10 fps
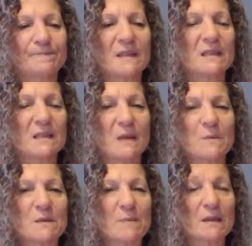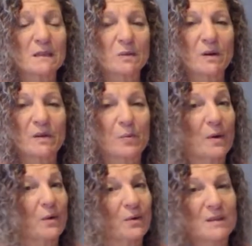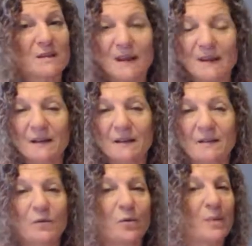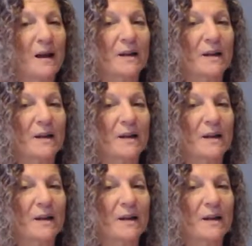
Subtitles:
the same space with, whether it's negative or